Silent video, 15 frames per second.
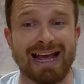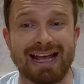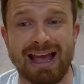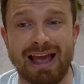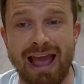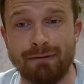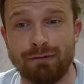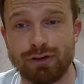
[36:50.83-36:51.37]
Yeah,
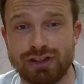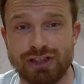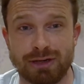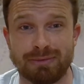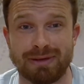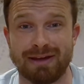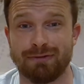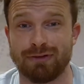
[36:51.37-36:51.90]
everyone's
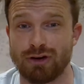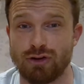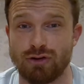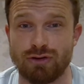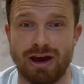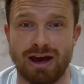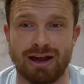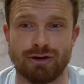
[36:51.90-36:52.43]
going to be in for
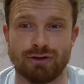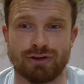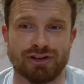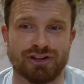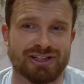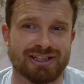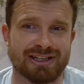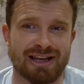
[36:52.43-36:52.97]

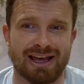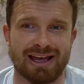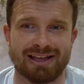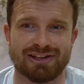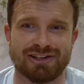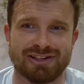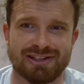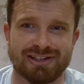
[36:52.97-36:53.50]
Lucas
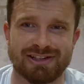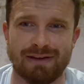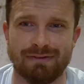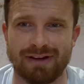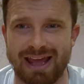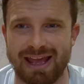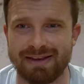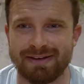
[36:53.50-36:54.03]

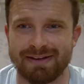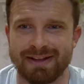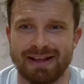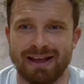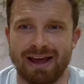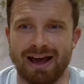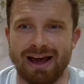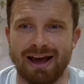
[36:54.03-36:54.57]
Chevalier,
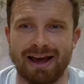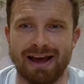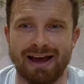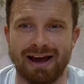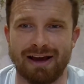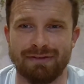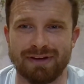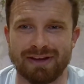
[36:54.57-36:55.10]

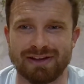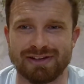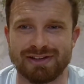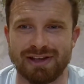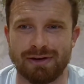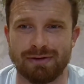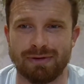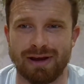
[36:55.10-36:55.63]
I think.
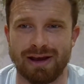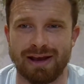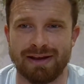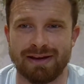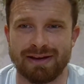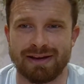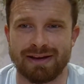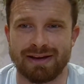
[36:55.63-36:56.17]
So,
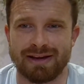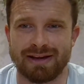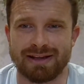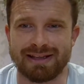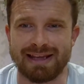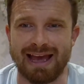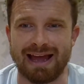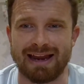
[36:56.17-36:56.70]

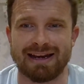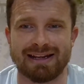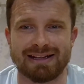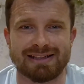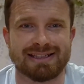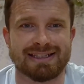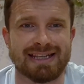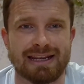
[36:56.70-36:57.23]
yeah,
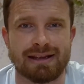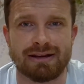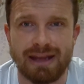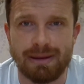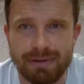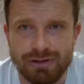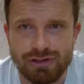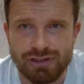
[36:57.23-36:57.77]
let's see.
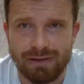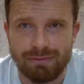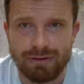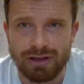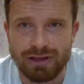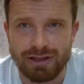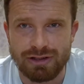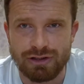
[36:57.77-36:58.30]
Let me just have a
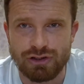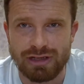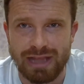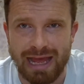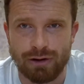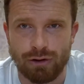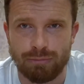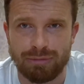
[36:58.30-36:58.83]
look at
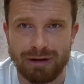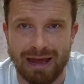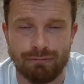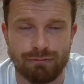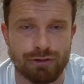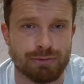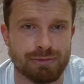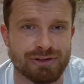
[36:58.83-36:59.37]
Jan Oblak
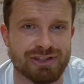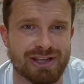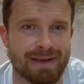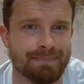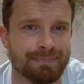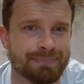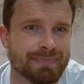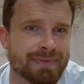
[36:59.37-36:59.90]
rumours
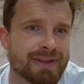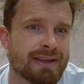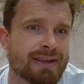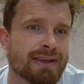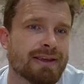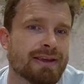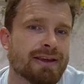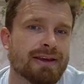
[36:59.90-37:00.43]
then.
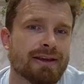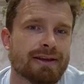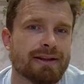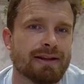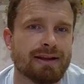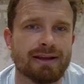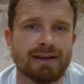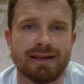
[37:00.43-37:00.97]

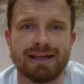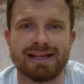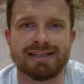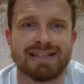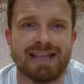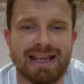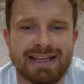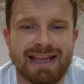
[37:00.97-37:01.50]

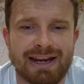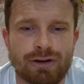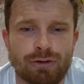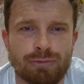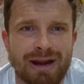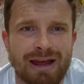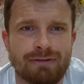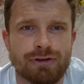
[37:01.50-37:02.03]
Is there Jan
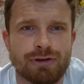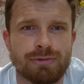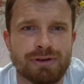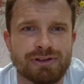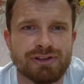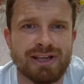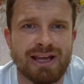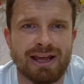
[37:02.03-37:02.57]
Oblak
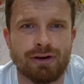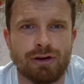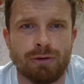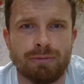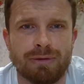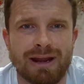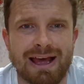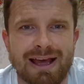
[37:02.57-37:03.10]
rumours? Jan
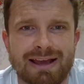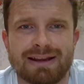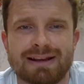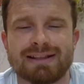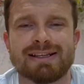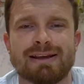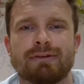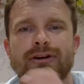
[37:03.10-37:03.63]
Oblak.
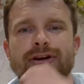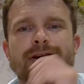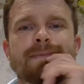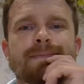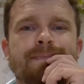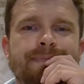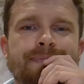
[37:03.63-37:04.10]
Let's have a look.